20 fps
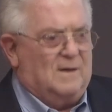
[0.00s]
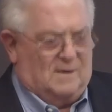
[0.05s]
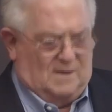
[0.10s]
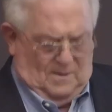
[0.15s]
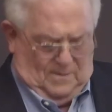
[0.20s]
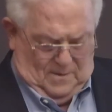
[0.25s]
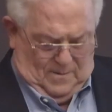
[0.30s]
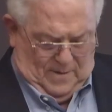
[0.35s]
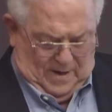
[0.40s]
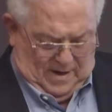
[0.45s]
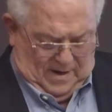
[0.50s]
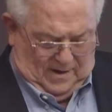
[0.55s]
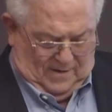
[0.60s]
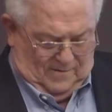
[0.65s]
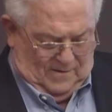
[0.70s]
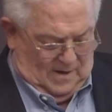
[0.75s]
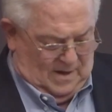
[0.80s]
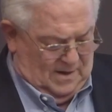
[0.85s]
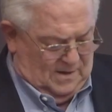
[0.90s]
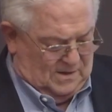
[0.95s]
diplomatic
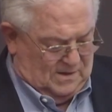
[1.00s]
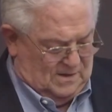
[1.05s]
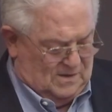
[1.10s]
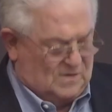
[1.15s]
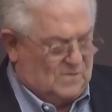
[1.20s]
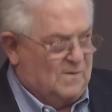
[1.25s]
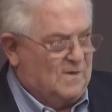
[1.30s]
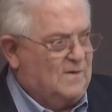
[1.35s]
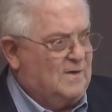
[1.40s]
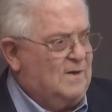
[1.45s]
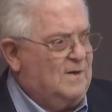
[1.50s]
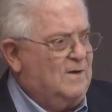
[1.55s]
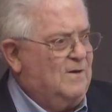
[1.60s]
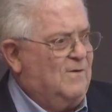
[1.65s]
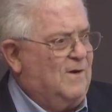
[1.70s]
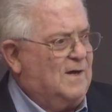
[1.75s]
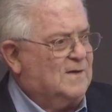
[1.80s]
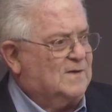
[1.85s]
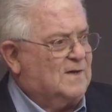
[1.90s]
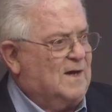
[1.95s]
relations with the
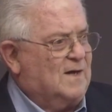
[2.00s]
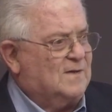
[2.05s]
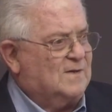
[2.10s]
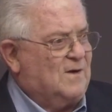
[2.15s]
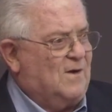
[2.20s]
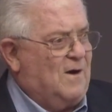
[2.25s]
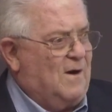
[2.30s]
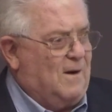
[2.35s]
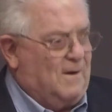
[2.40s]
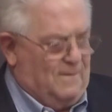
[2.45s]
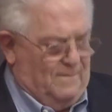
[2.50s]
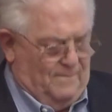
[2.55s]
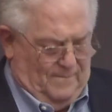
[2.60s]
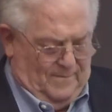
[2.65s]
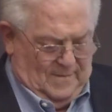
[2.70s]
USSR.